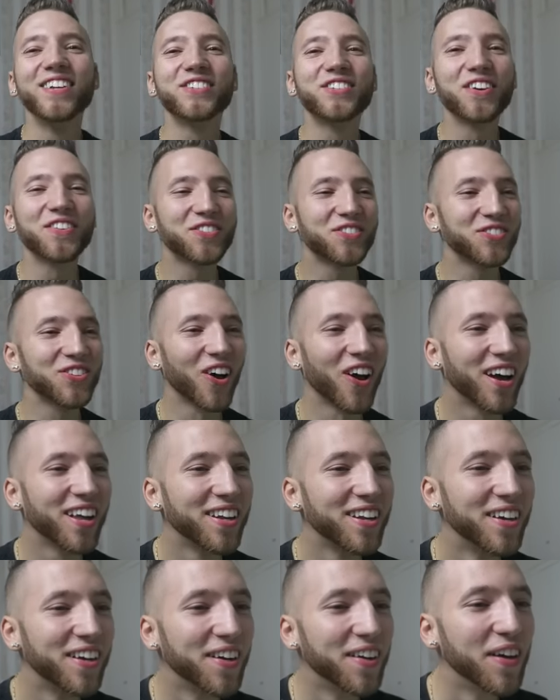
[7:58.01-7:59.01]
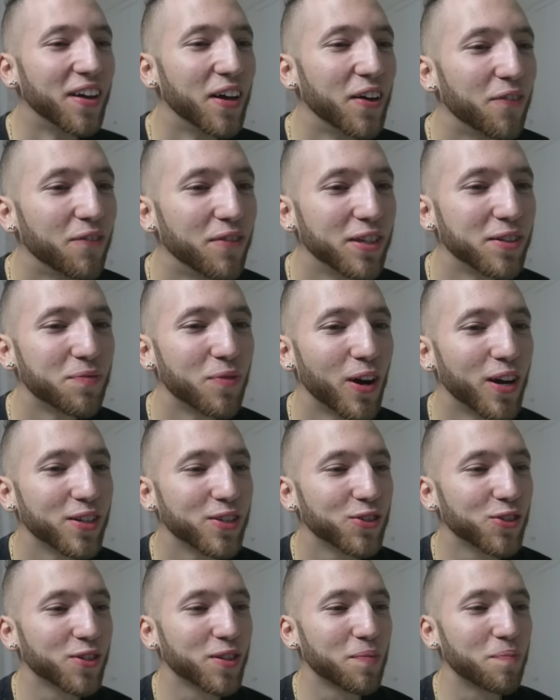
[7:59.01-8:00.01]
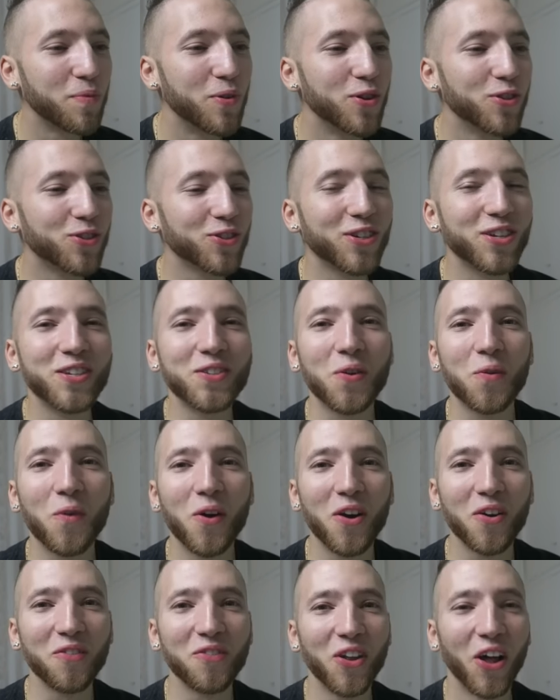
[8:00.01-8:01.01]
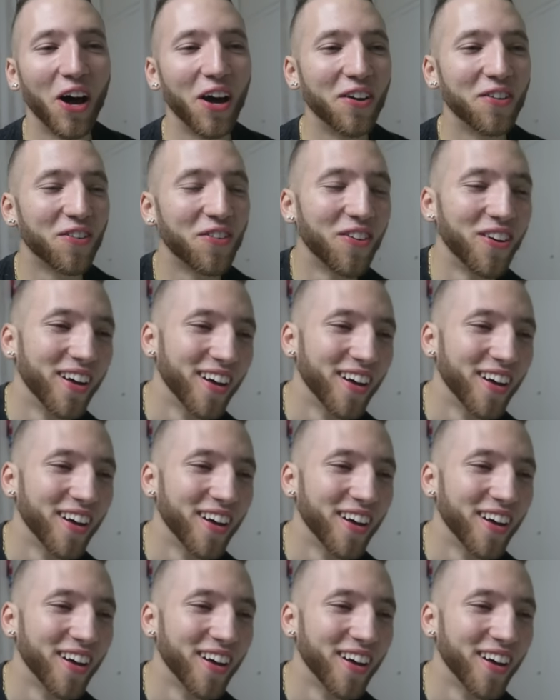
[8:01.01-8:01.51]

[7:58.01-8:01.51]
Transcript: Jeff's sign, Vynz bro isn't just a person, he's a way of life.